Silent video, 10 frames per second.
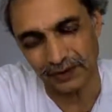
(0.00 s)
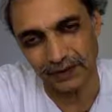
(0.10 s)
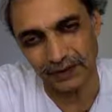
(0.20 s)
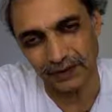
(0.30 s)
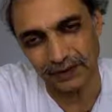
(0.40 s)
You
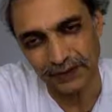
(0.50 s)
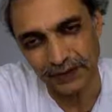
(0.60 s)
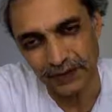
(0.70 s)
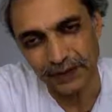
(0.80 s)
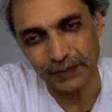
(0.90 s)
see,
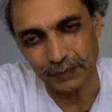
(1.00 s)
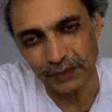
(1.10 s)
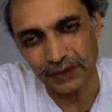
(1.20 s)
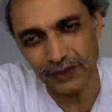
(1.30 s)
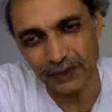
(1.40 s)

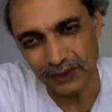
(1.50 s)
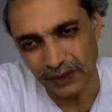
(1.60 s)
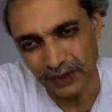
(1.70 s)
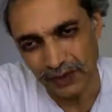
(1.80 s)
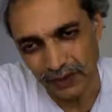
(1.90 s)
speech,
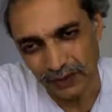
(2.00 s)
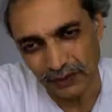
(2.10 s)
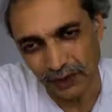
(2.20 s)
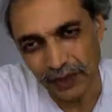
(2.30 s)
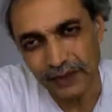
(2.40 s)
the
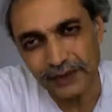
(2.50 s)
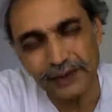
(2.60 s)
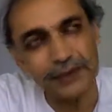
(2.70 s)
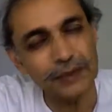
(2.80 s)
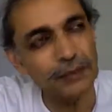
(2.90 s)
violence
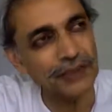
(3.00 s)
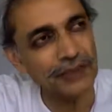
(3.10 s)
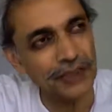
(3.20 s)
in speech,